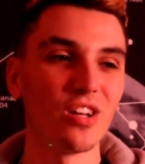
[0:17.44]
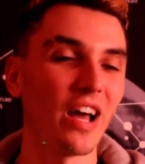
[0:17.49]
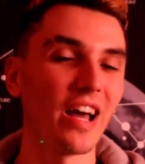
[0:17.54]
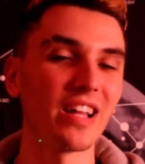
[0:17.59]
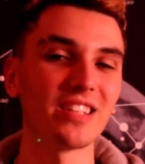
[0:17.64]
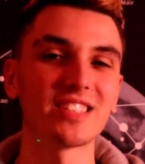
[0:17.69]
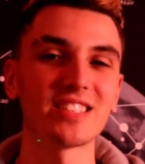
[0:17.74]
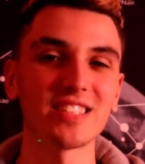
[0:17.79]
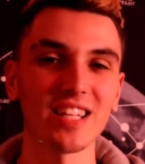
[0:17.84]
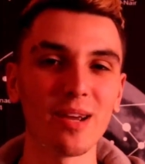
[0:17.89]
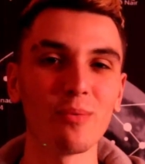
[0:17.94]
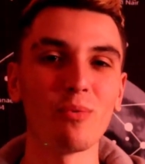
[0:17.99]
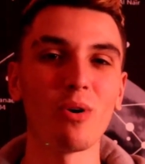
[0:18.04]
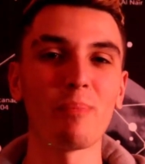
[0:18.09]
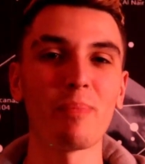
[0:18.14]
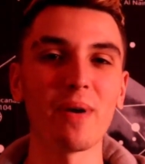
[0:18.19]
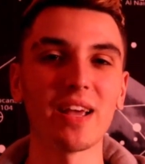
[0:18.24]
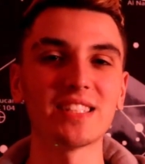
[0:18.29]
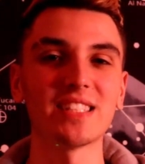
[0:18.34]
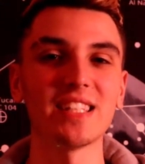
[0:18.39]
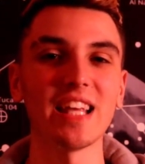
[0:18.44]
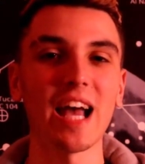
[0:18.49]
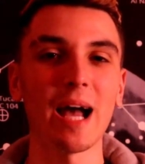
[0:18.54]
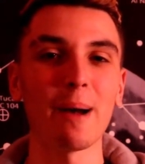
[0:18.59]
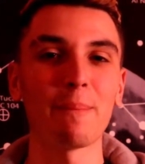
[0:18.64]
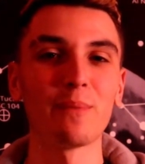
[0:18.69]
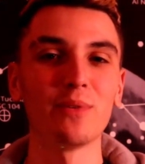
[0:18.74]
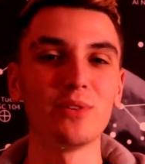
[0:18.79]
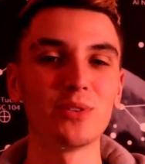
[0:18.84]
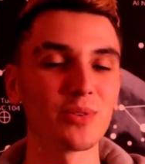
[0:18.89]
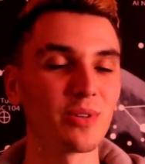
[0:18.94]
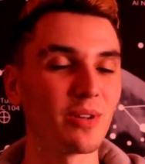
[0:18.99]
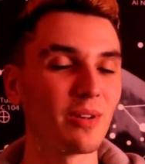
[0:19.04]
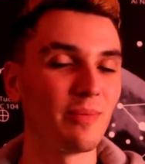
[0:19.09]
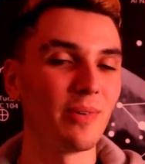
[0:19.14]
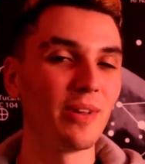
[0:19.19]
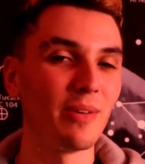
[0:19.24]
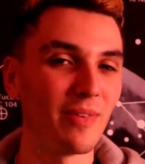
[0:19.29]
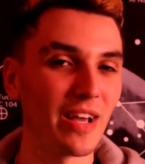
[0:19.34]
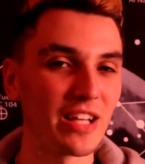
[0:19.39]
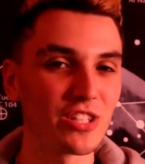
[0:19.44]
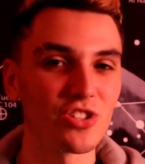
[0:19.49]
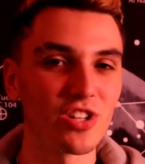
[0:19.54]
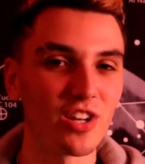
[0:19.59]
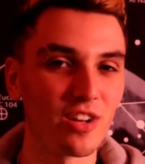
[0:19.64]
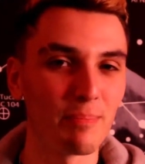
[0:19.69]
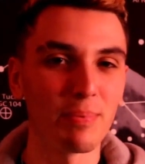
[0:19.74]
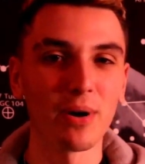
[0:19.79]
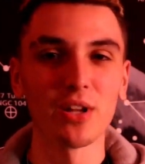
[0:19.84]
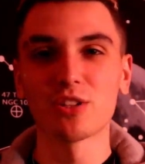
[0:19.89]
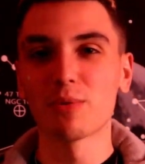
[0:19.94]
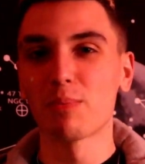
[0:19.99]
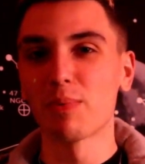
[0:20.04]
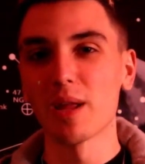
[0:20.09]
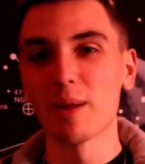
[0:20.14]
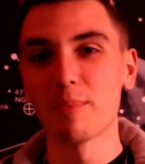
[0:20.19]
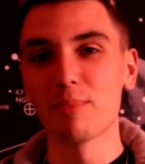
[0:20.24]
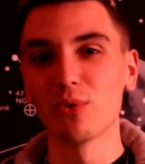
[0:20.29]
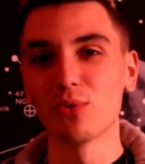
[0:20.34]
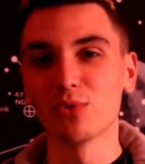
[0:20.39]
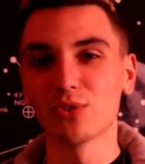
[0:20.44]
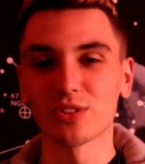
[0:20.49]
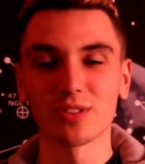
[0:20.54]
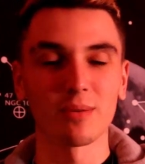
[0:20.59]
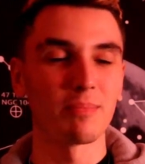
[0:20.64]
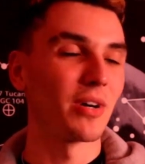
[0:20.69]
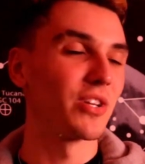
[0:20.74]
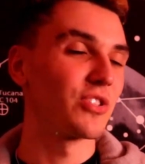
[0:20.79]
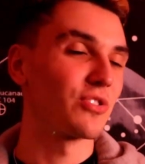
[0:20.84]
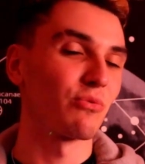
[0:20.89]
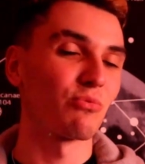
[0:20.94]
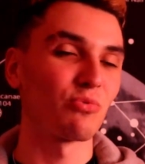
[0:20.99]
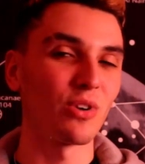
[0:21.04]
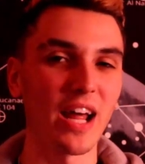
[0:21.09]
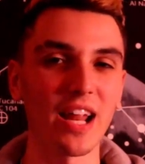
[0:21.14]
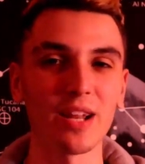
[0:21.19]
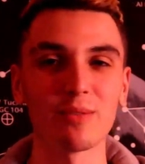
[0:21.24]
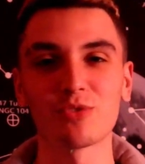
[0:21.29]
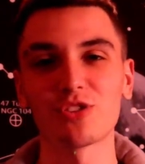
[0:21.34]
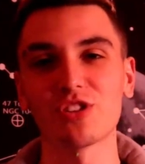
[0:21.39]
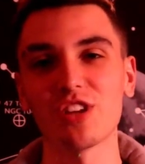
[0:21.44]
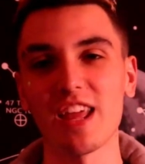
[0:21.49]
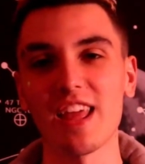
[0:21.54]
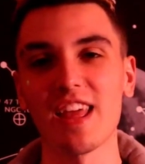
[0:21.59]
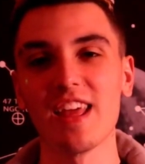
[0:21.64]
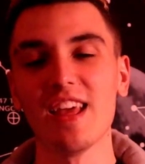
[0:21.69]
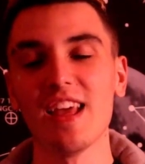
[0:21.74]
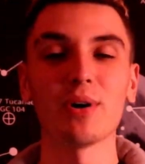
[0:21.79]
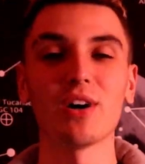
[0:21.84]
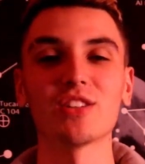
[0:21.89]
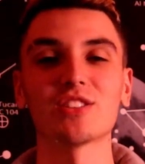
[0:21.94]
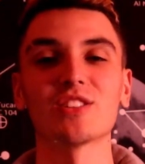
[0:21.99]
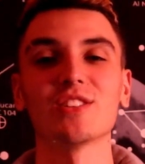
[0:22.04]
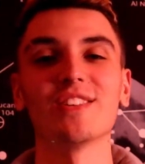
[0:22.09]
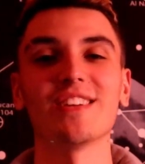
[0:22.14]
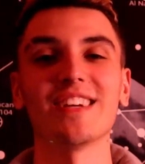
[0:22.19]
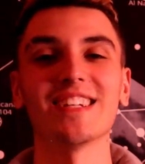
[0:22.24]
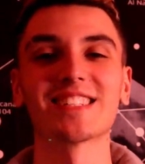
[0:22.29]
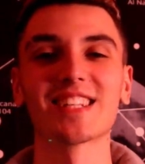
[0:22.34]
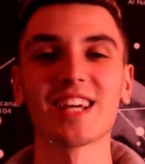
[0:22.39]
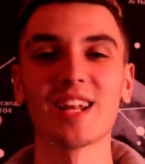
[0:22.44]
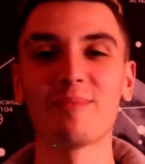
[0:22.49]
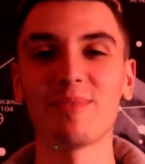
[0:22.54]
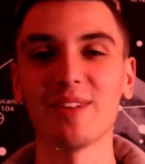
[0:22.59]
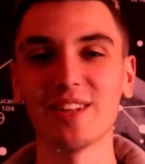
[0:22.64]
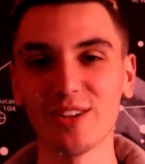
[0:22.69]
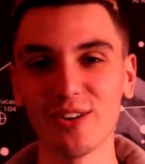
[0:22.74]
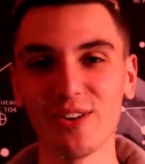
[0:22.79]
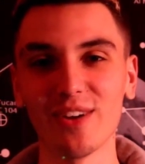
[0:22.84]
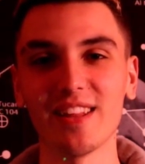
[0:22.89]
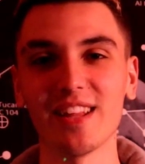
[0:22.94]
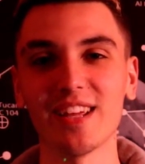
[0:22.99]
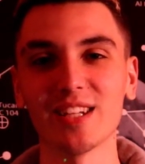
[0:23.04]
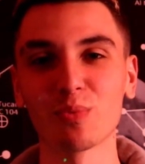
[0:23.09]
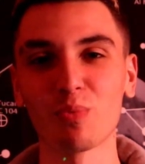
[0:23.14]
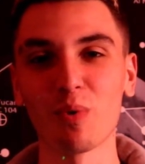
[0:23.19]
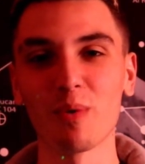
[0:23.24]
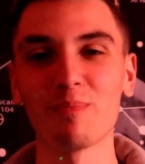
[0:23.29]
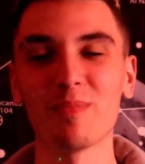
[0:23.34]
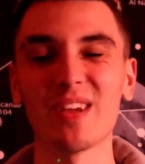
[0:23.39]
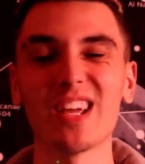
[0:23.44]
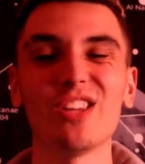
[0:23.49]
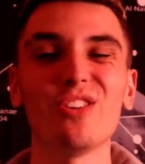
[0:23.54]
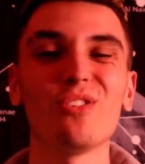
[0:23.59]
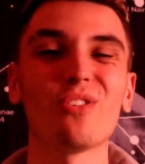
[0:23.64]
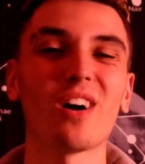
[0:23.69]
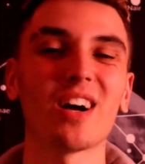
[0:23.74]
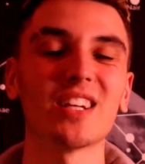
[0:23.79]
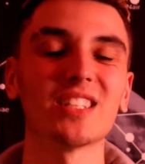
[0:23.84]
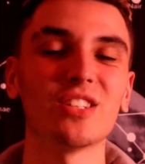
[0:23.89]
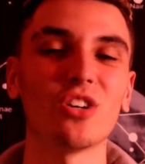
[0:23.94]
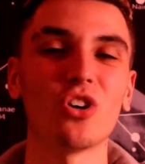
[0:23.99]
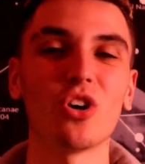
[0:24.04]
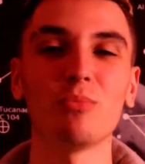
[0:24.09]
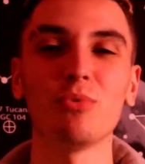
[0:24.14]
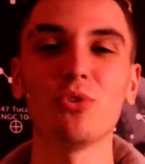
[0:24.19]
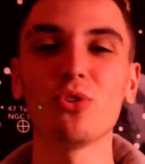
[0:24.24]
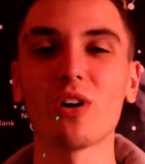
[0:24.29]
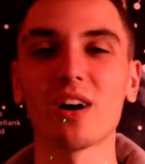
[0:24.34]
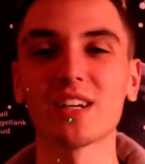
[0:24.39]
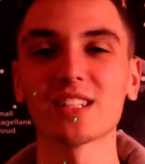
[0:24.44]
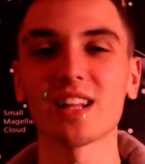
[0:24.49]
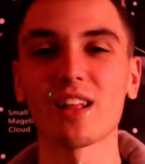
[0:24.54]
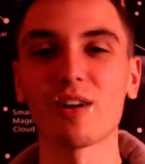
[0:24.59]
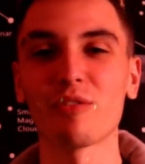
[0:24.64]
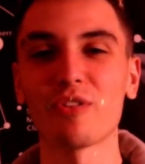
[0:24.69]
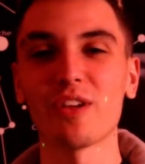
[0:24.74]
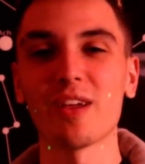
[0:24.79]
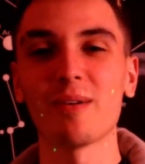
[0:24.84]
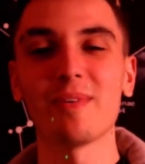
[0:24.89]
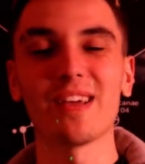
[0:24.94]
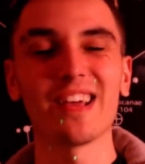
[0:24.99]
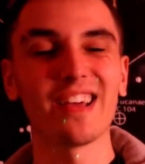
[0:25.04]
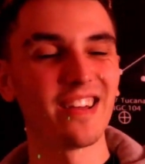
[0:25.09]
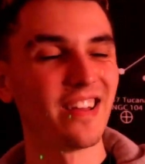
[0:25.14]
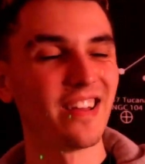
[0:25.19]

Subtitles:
and seeing what basically happens. We're gonna be messaging a bunch of people, just a bunch of random shit. Person that is gonna be doing this with me, you guys know him, you guys love him.